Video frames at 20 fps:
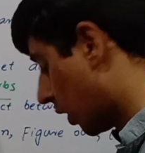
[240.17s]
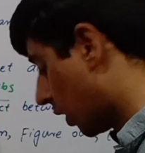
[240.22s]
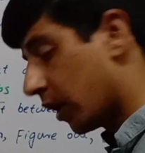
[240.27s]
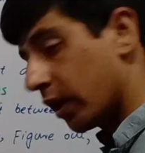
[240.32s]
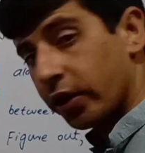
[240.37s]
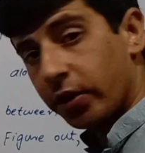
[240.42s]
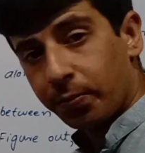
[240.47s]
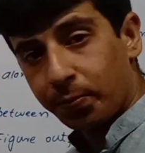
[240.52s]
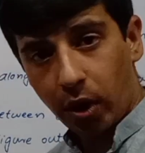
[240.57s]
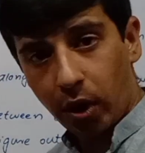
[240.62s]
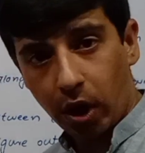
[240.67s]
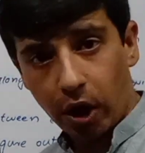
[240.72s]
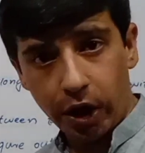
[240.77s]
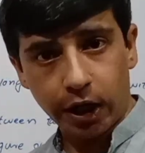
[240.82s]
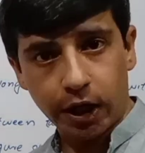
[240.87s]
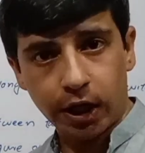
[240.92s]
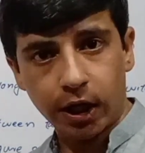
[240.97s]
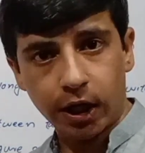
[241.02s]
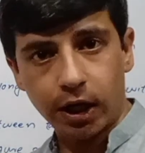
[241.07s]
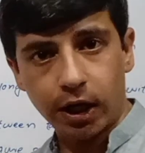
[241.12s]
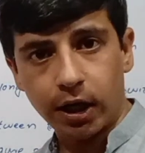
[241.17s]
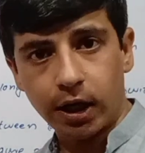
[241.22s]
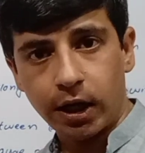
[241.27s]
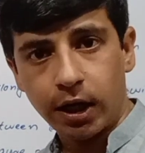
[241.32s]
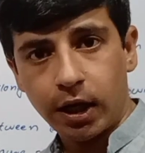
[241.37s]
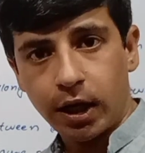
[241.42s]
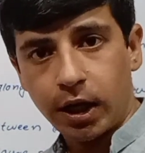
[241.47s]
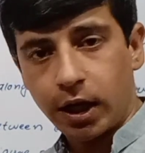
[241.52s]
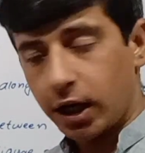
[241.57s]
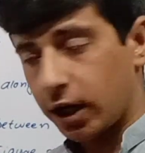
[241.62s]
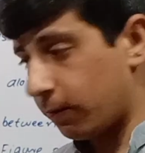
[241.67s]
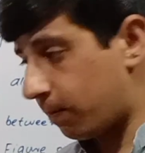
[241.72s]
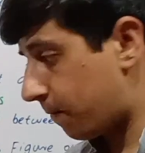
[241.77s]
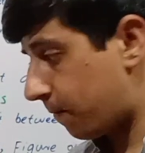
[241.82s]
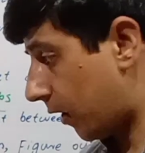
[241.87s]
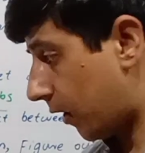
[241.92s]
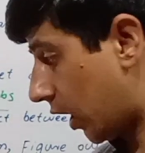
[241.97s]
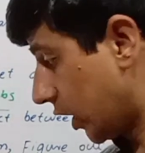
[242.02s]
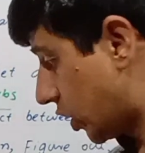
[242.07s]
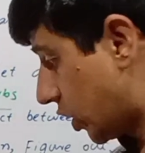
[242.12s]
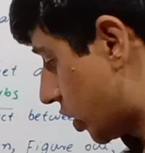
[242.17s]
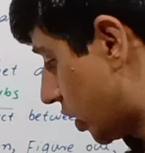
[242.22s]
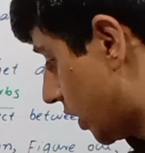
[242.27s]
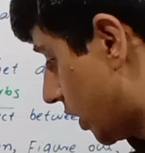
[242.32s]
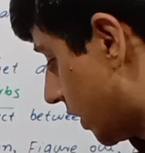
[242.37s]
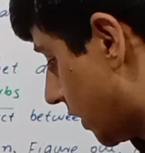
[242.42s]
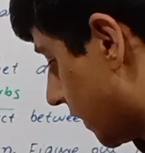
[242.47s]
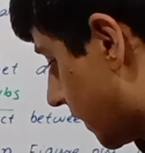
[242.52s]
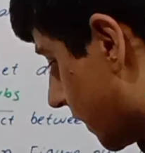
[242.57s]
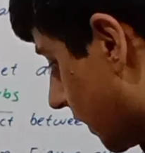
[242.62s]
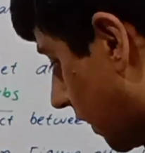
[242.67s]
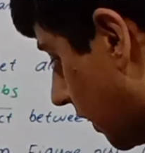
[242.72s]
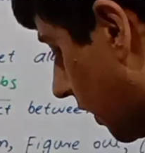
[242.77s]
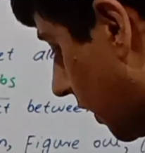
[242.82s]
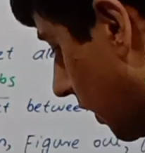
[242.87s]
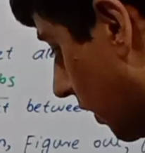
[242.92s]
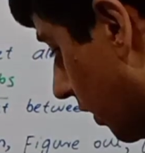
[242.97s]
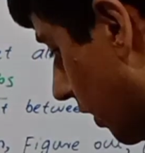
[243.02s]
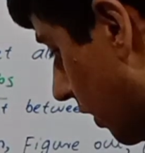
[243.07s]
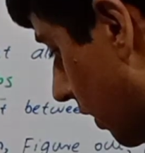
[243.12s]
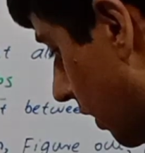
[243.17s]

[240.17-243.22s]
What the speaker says: the particle. It functions here